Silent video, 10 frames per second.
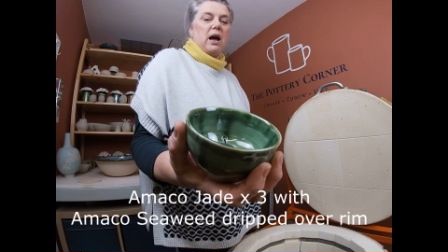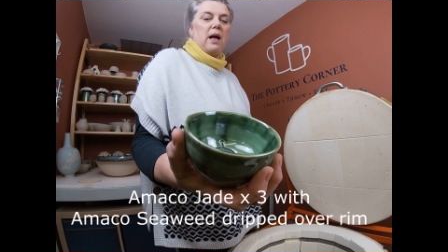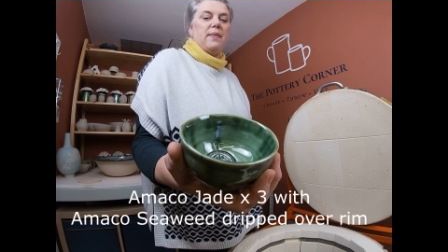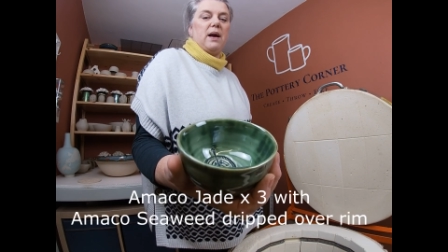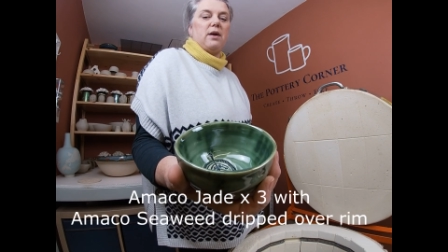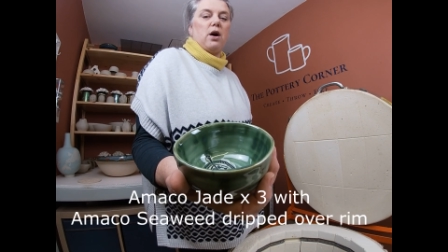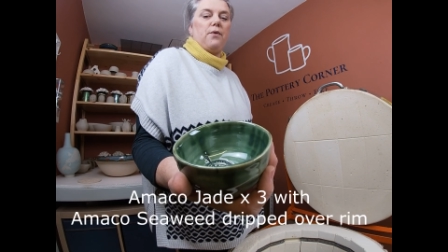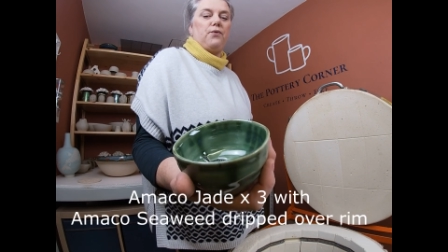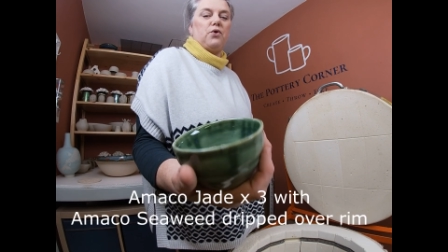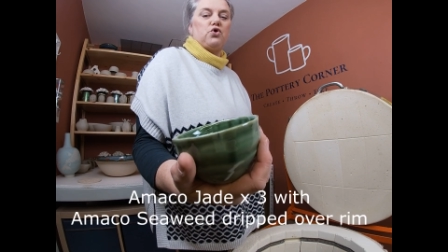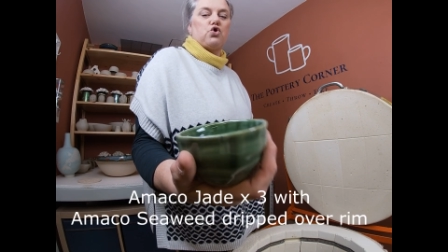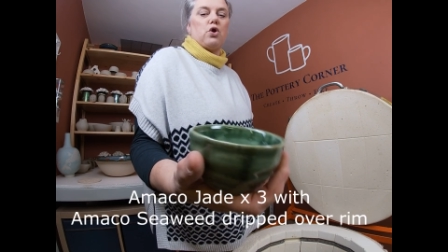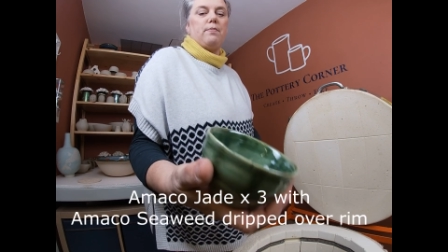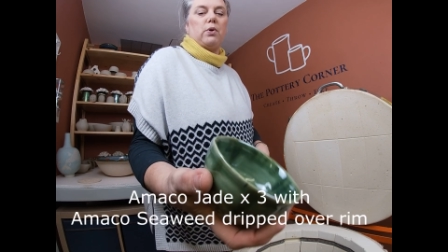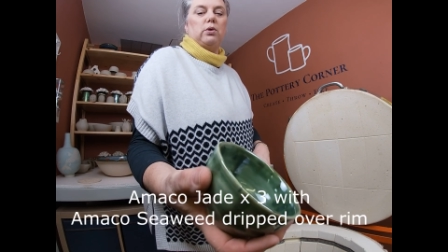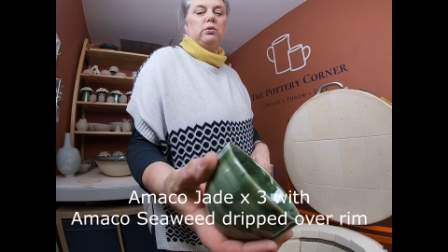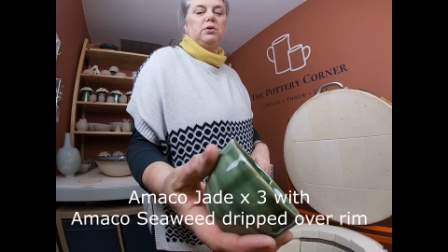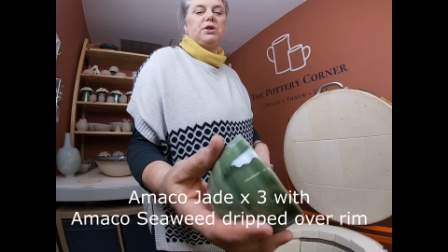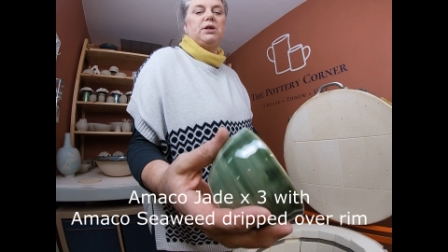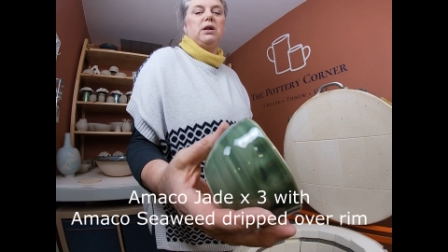And then I've
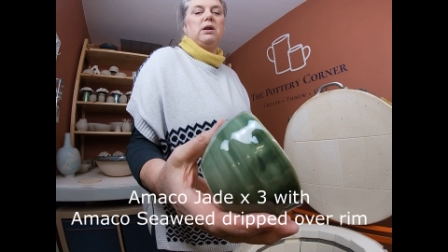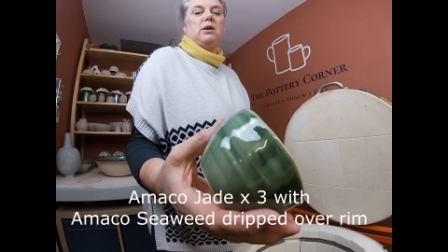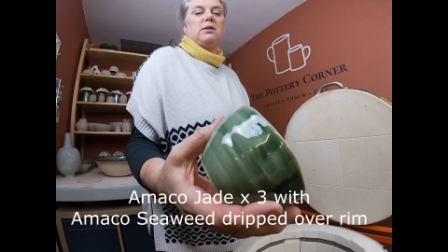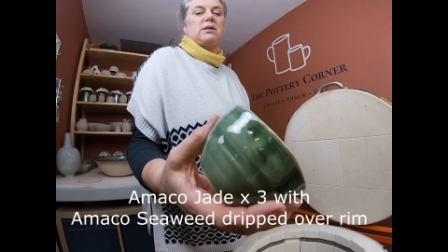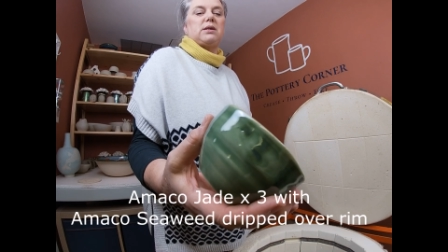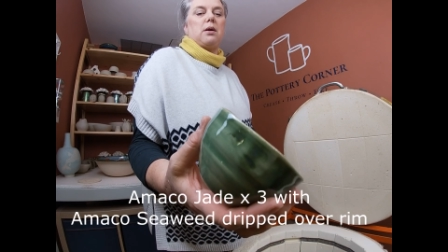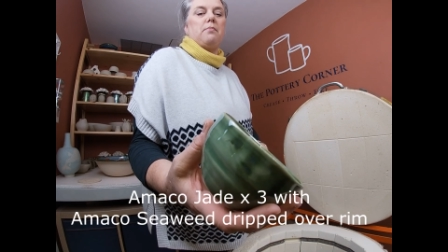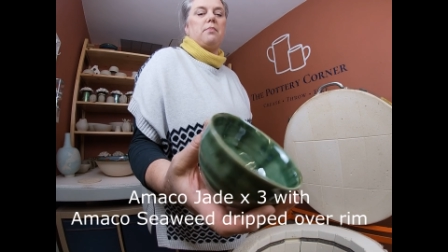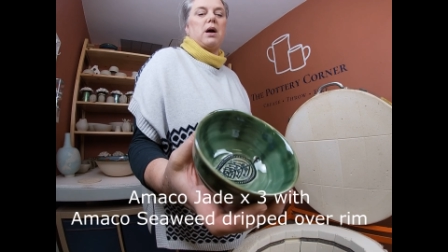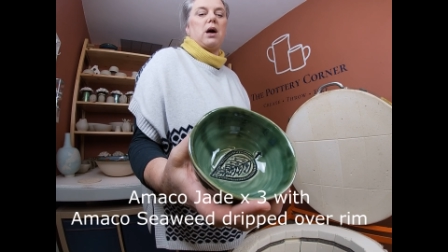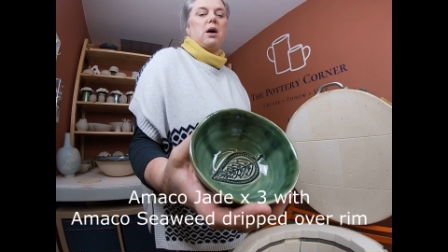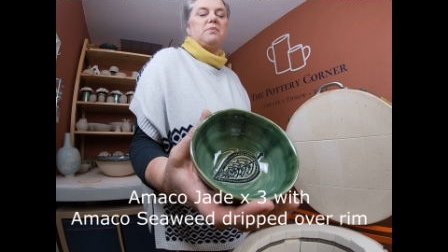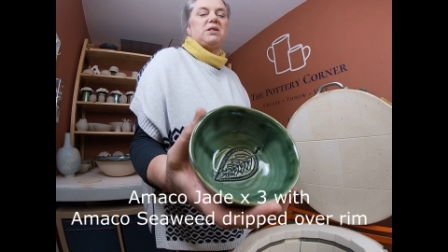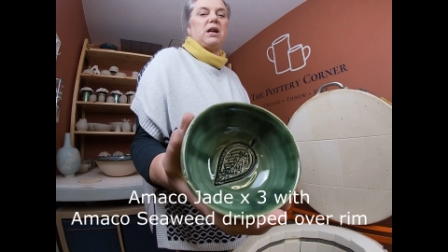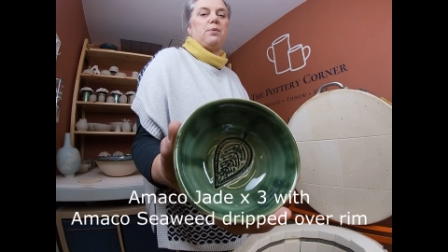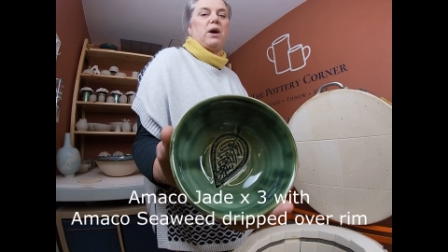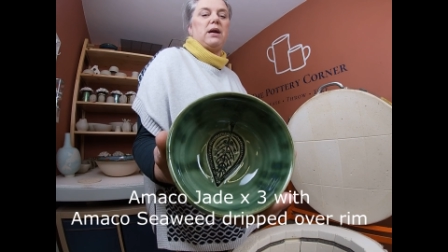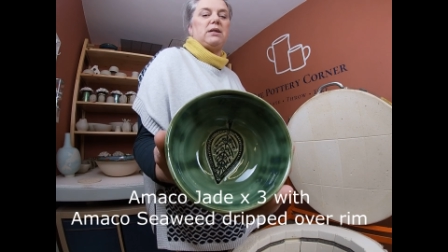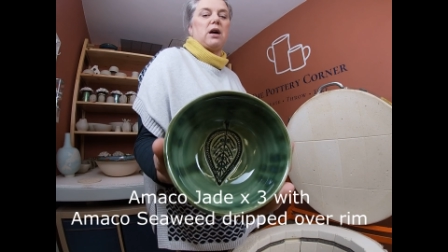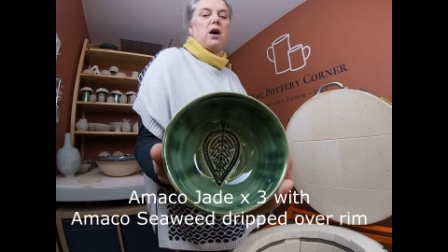dribbled some
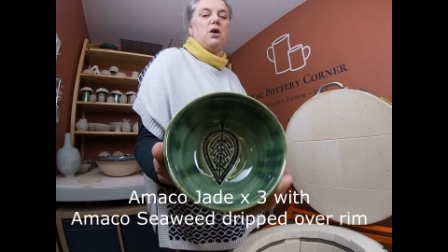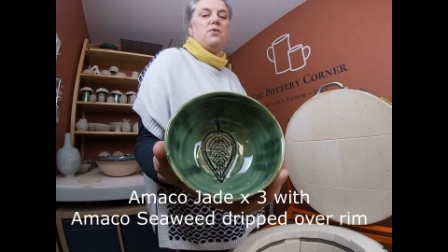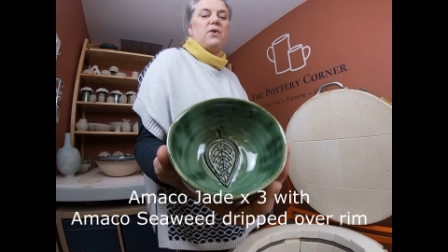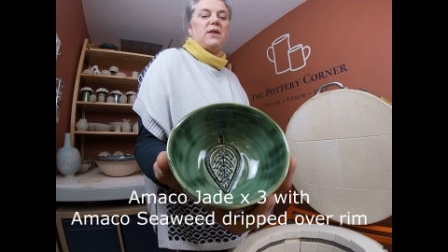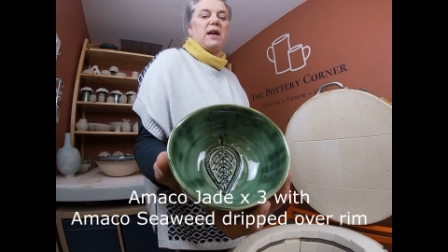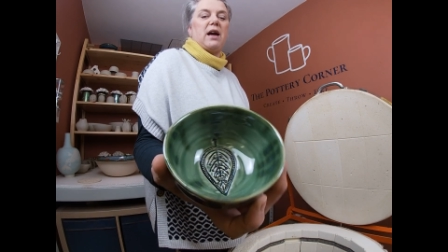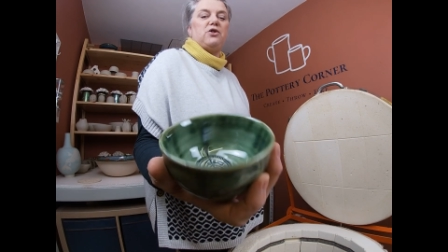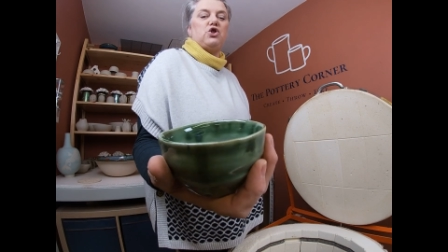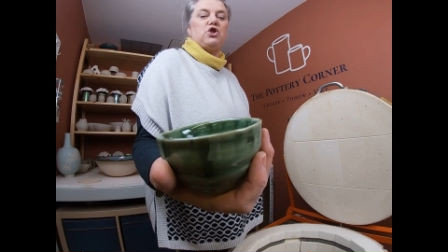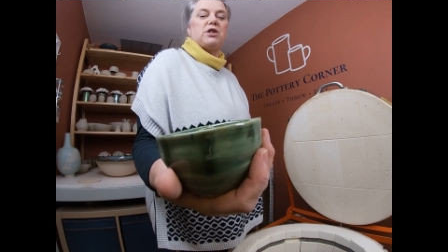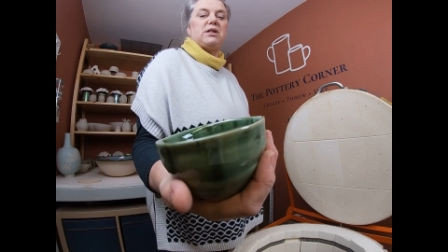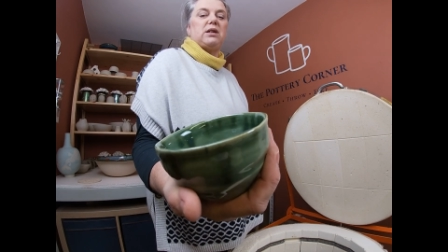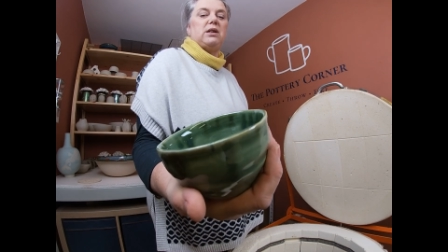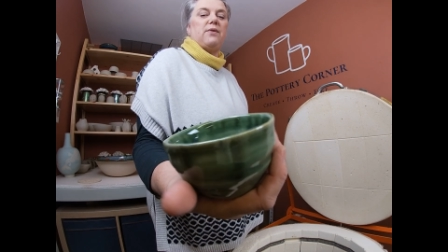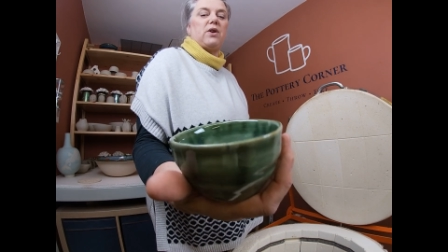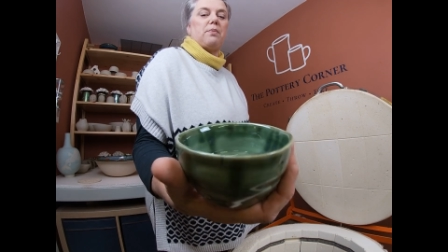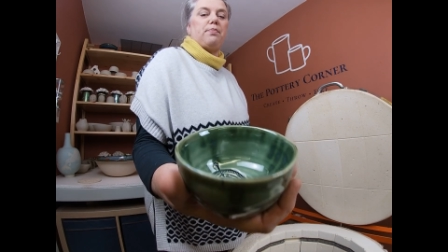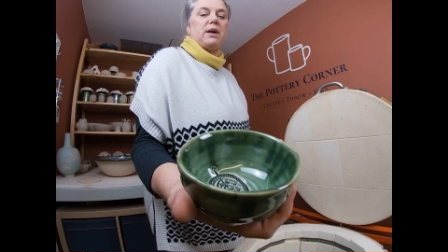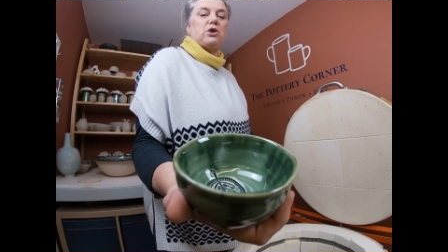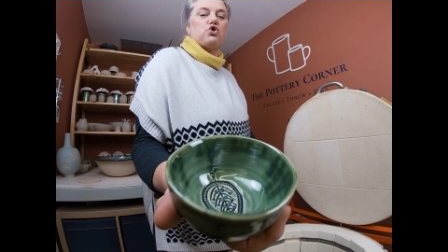seaweed over the edge just to give it a
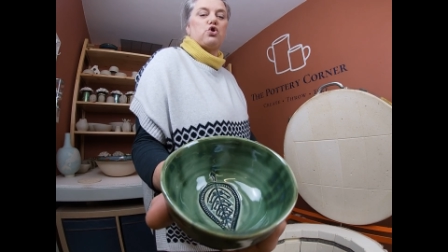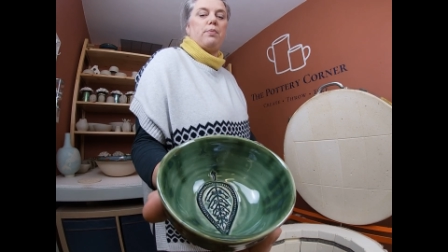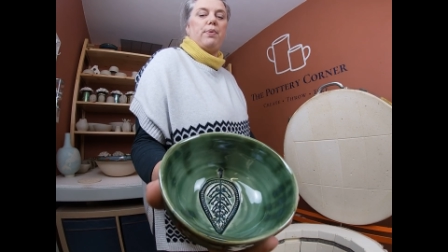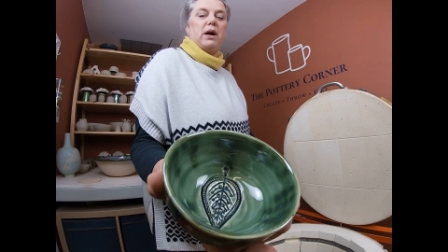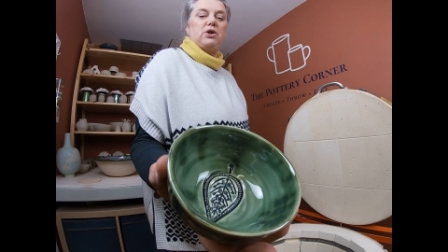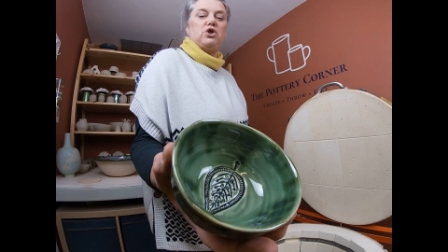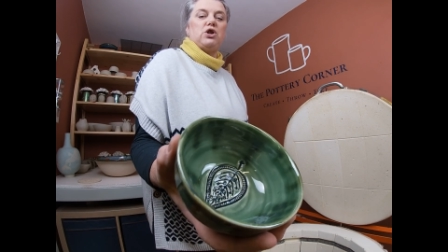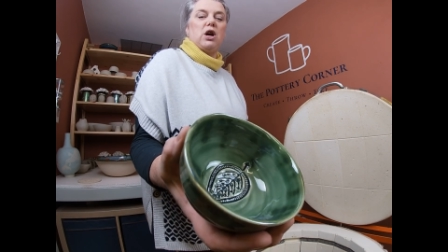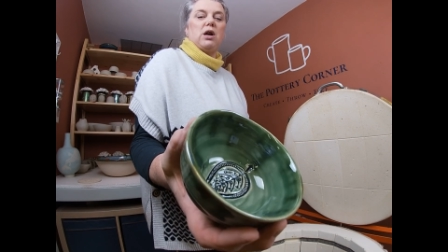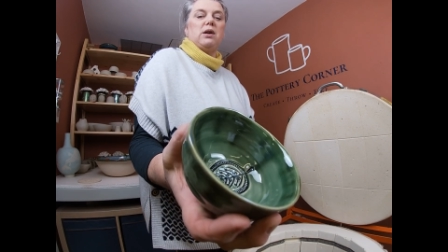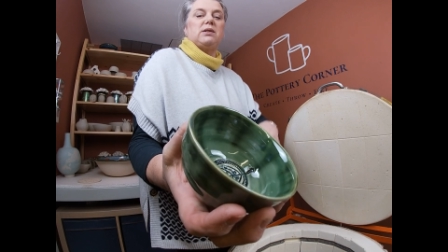bit of drippage.